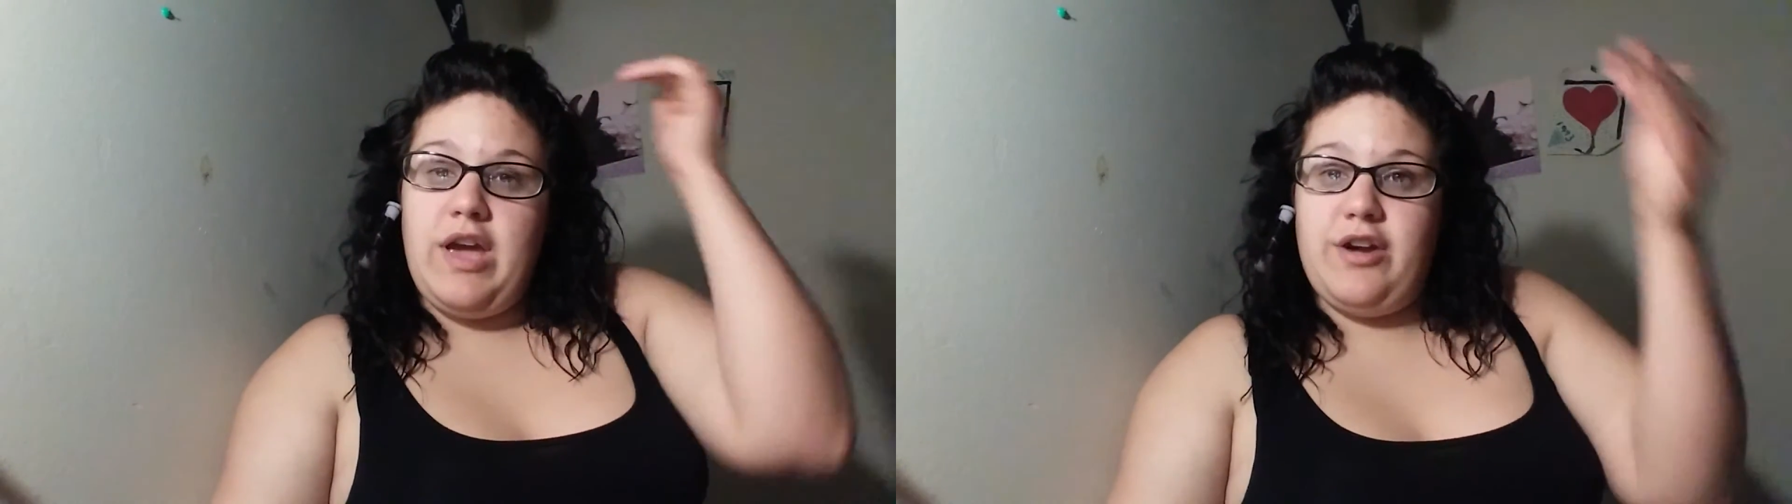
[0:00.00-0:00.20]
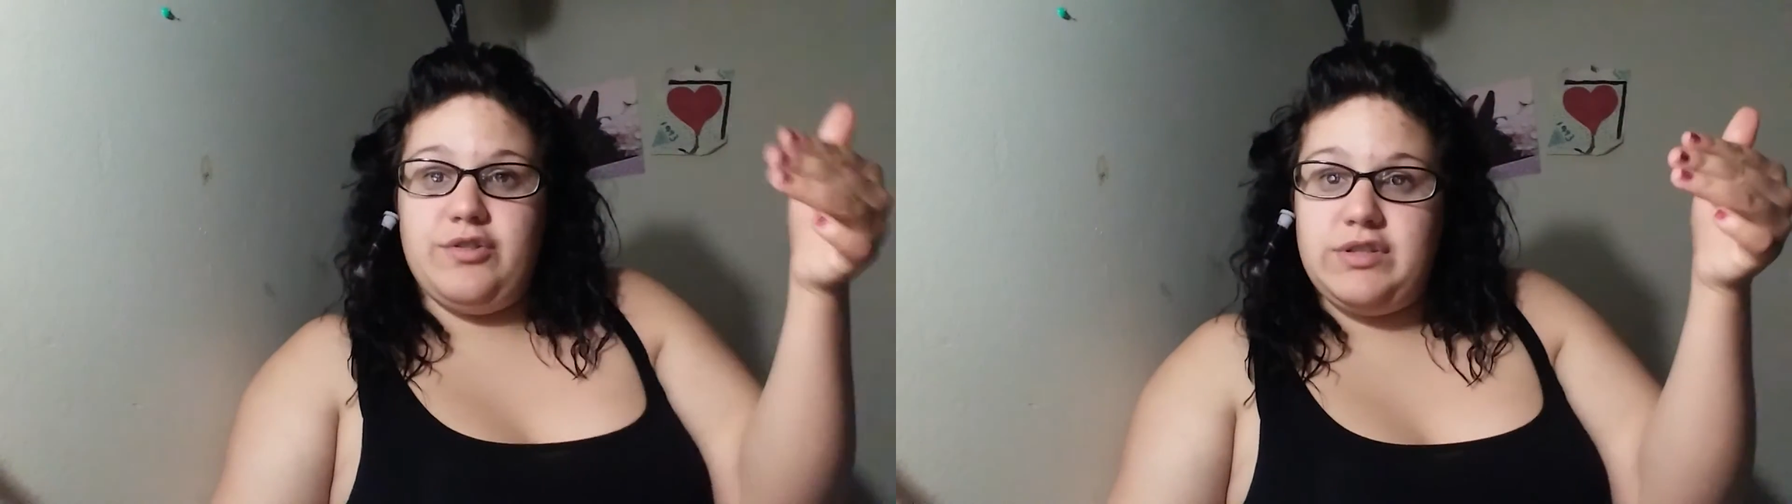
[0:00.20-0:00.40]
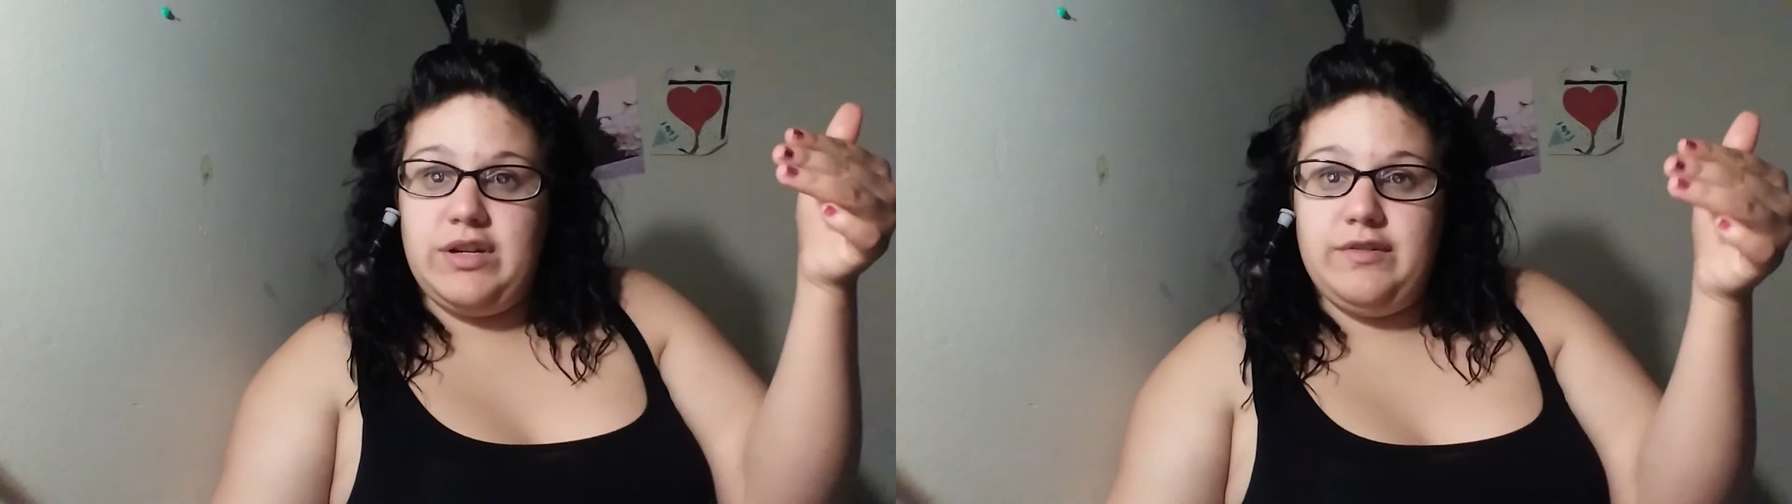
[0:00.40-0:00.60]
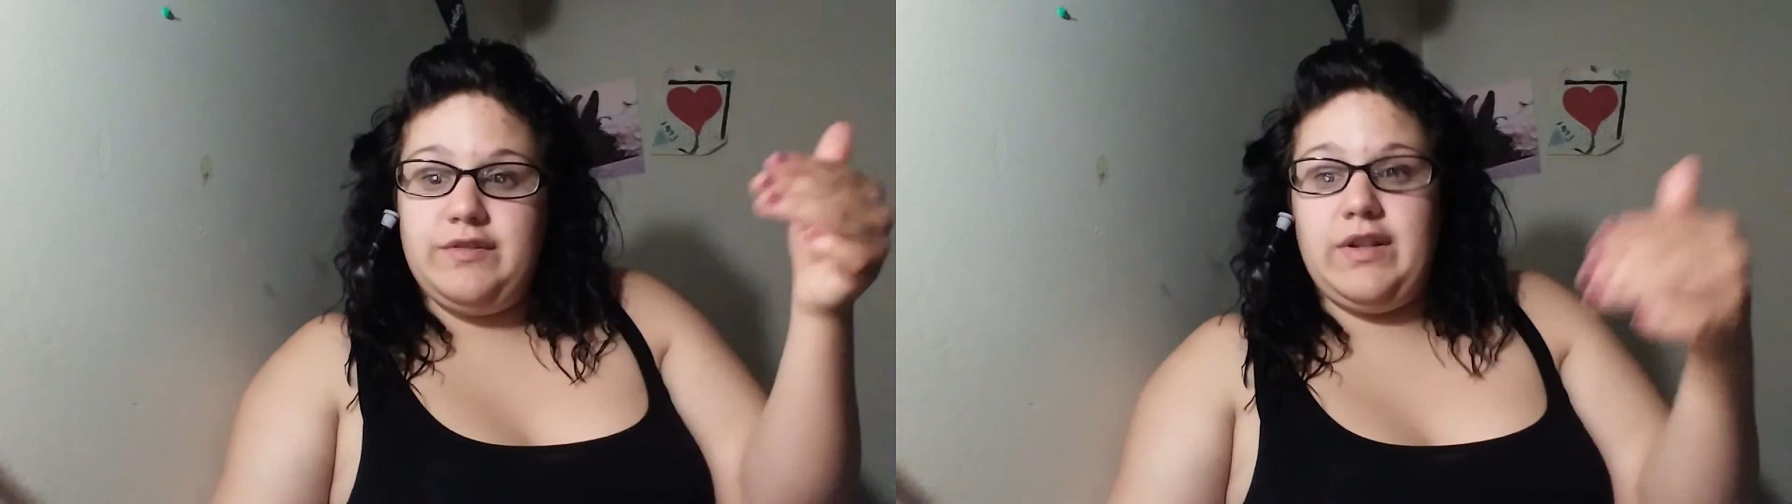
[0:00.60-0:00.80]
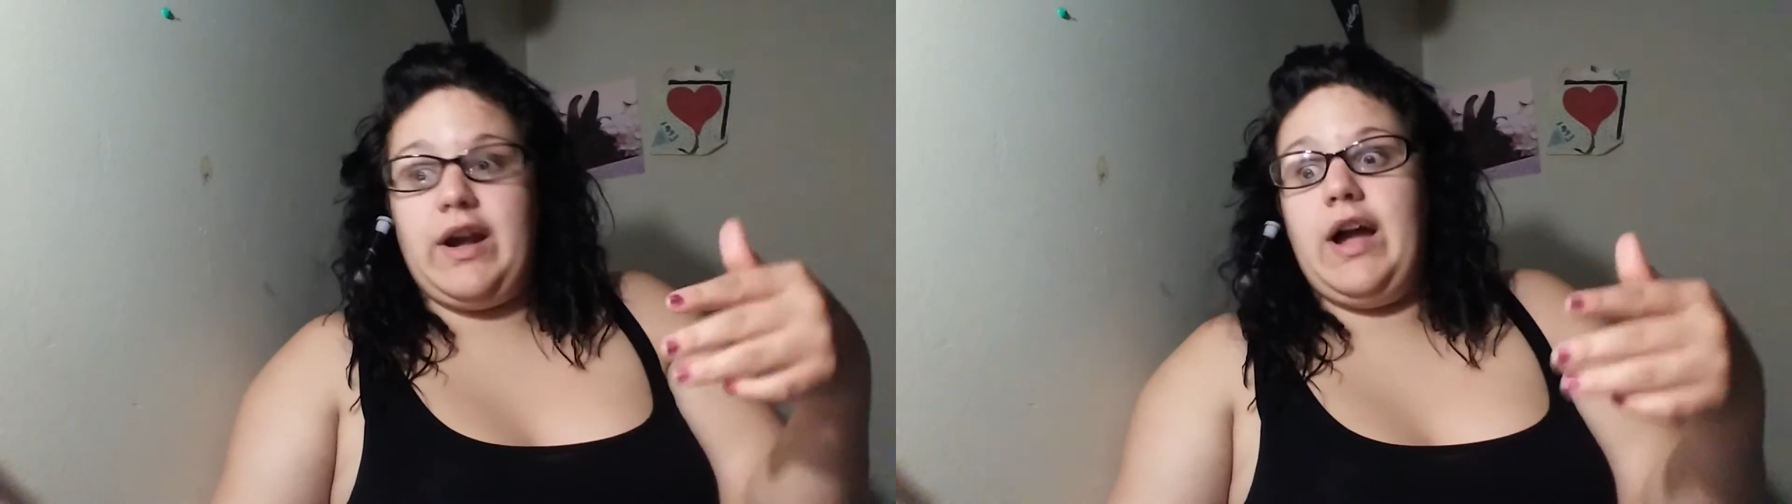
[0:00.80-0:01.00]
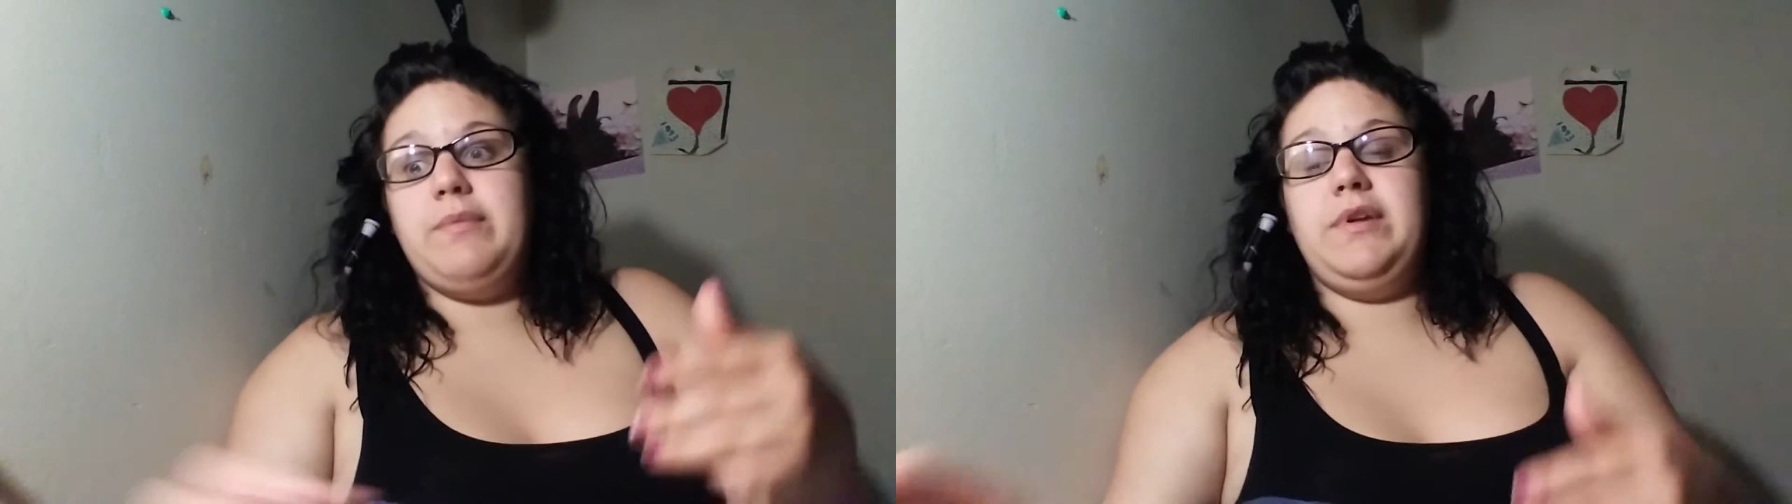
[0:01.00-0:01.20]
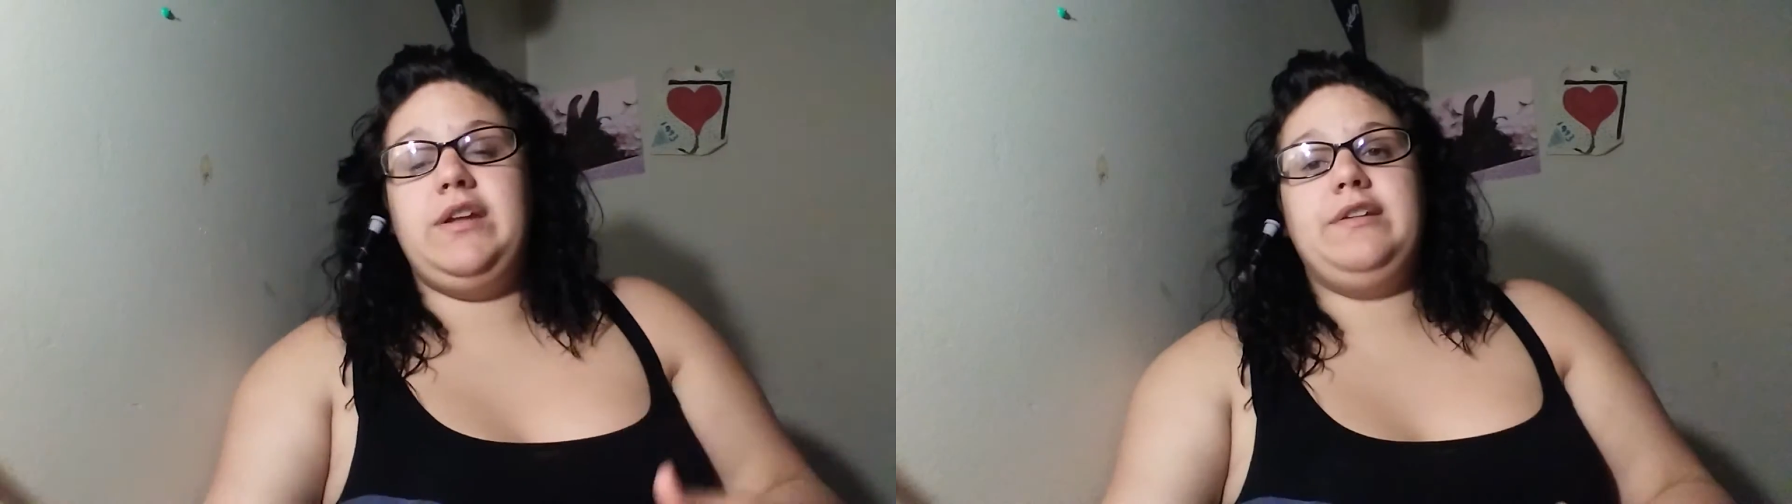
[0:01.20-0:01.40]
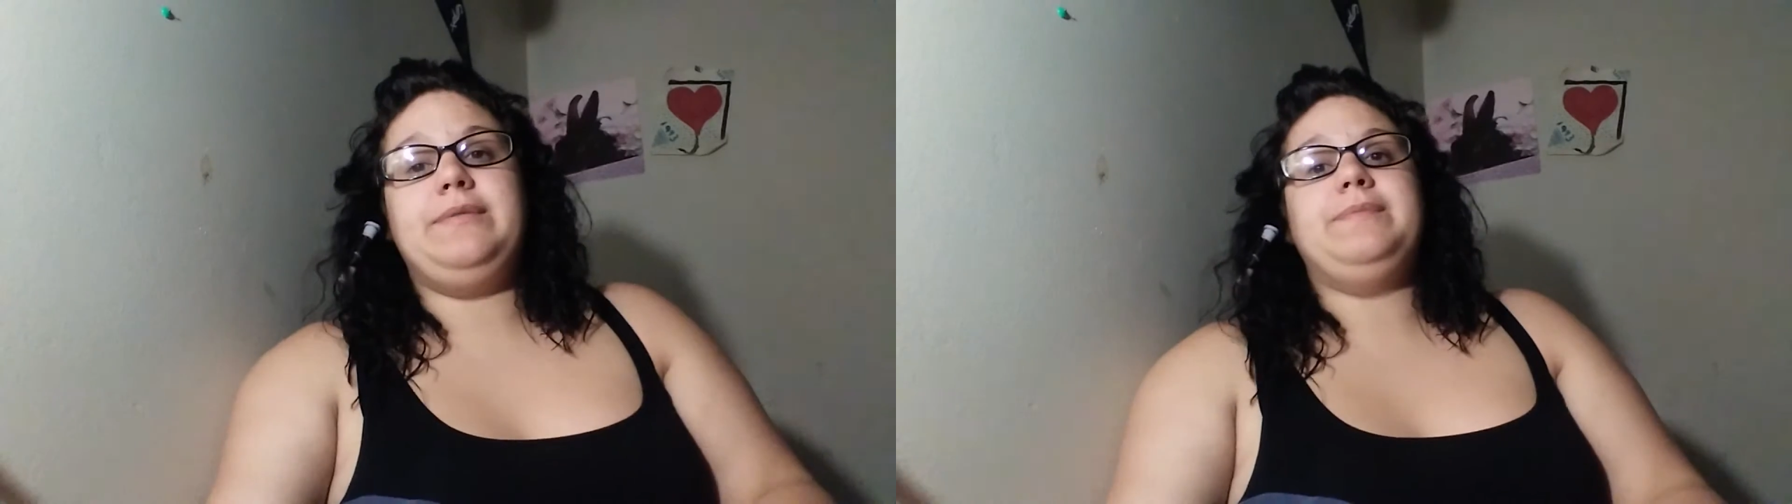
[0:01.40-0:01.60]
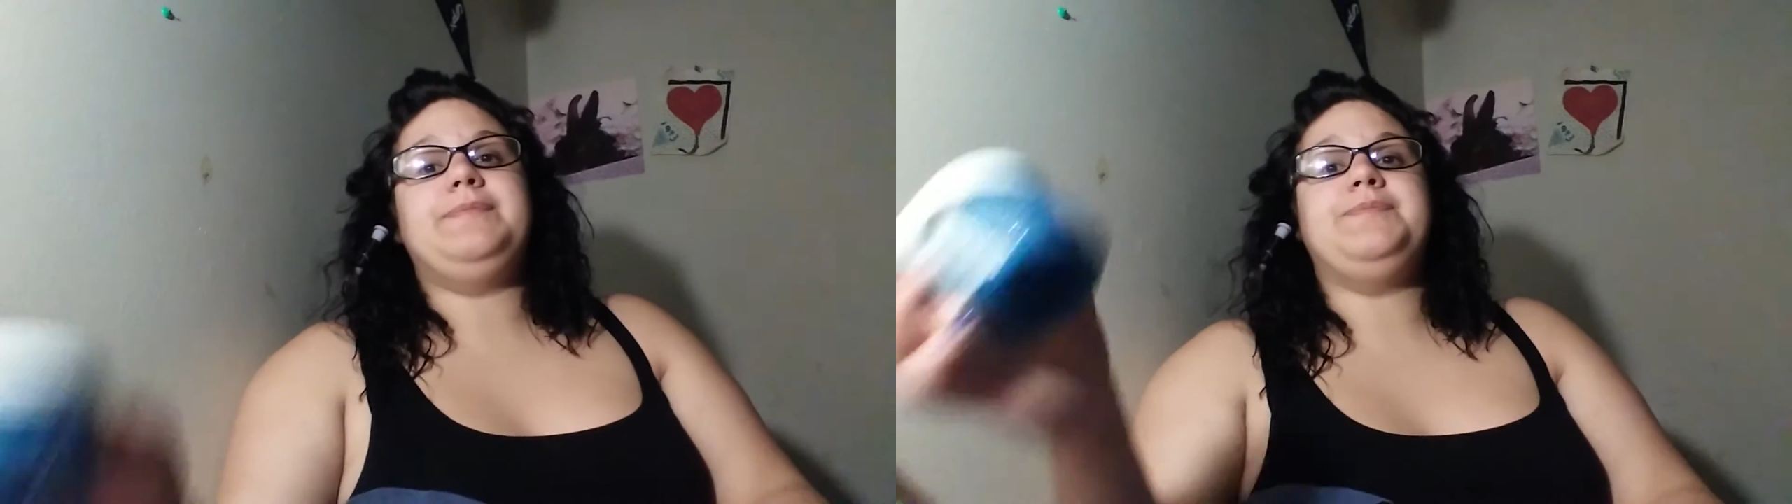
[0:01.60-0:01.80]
hair stuff. Like, I mean,